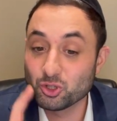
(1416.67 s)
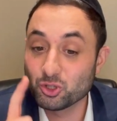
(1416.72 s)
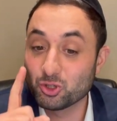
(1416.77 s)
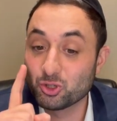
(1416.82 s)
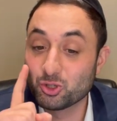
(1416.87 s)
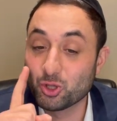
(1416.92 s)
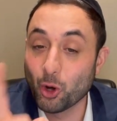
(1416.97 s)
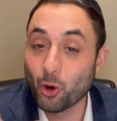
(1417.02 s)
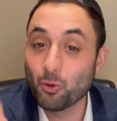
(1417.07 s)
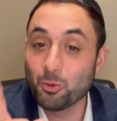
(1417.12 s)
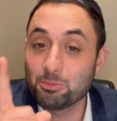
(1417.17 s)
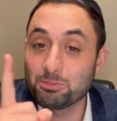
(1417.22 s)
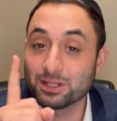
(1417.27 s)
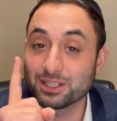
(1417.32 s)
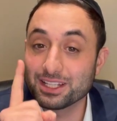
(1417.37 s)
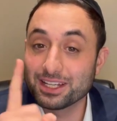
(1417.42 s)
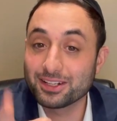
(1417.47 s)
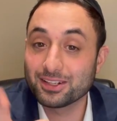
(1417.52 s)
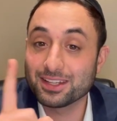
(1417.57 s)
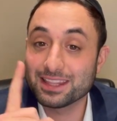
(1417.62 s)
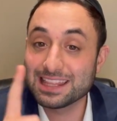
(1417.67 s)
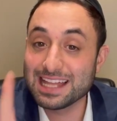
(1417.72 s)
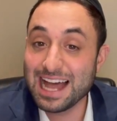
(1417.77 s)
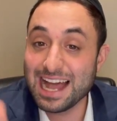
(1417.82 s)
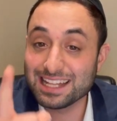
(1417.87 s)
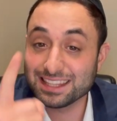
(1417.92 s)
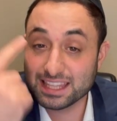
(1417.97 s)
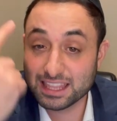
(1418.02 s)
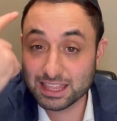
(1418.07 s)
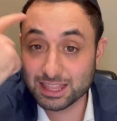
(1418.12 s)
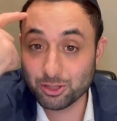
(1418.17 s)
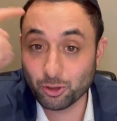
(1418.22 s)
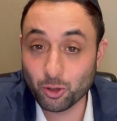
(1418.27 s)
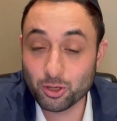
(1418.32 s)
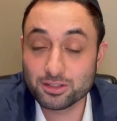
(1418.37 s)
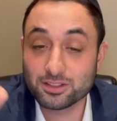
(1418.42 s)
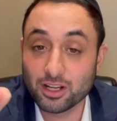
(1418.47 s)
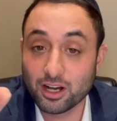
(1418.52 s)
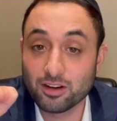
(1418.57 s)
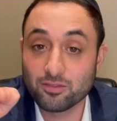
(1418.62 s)
Don't belittle that
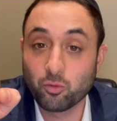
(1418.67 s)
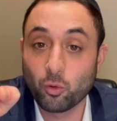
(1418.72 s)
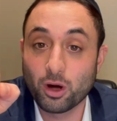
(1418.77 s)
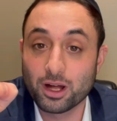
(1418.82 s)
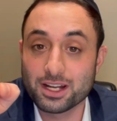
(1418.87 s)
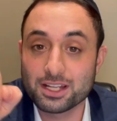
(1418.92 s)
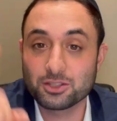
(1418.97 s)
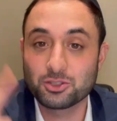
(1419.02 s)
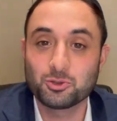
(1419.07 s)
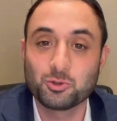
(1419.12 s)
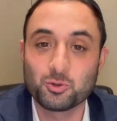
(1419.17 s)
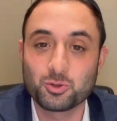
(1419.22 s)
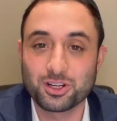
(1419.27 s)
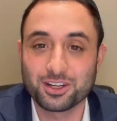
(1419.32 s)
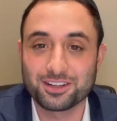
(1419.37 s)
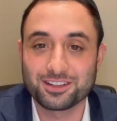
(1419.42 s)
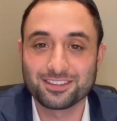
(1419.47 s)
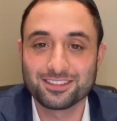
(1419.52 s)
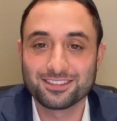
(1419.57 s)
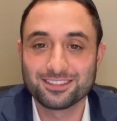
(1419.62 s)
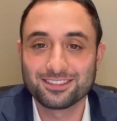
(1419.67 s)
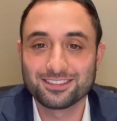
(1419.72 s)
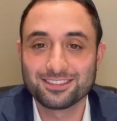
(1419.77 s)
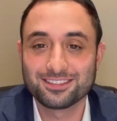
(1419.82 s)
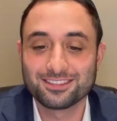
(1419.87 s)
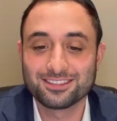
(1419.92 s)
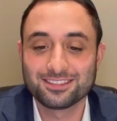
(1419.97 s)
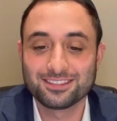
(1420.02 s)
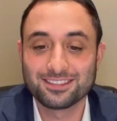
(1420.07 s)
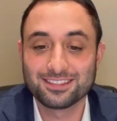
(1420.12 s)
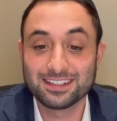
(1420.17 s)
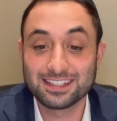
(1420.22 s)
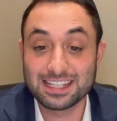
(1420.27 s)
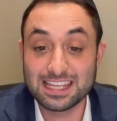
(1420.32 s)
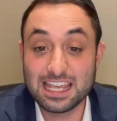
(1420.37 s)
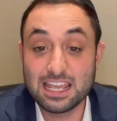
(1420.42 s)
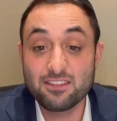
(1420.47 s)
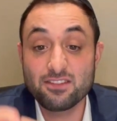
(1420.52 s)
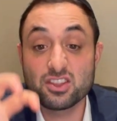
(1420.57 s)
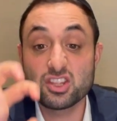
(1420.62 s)
thought of wanting to do good.
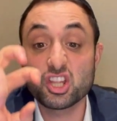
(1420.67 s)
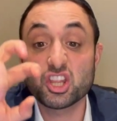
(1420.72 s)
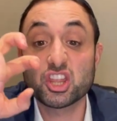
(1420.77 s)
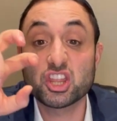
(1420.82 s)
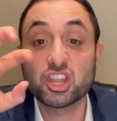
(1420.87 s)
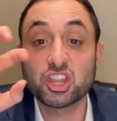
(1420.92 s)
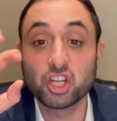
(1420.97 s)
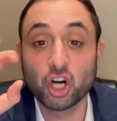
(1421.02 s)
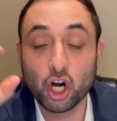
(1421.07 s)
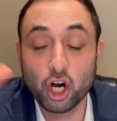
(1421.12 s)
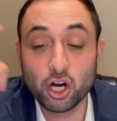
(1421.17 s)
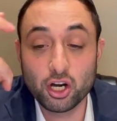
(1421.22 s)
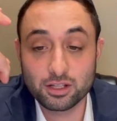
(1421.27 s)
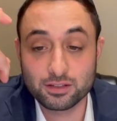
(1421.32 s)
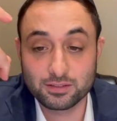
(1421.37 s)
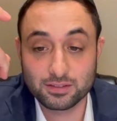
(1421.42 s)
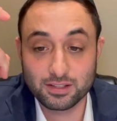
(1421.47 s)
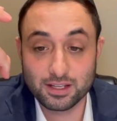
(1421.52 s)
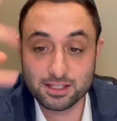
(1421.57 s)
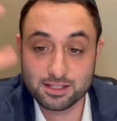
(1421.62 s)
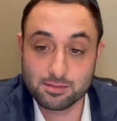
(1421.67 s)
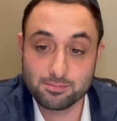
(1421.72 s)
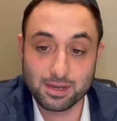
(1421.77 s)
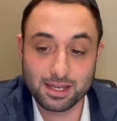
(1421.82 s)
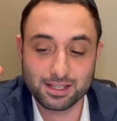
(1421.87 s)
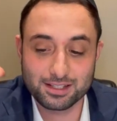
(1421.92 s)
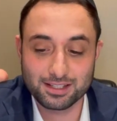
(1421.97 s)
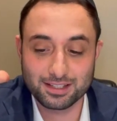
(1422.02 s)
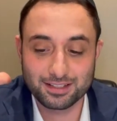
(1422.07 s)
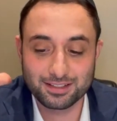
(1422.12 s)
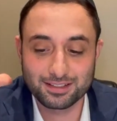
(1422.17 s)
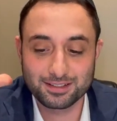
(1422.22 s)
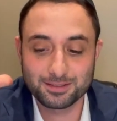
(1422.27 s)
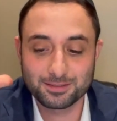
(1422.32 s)
Even the thought is amazing.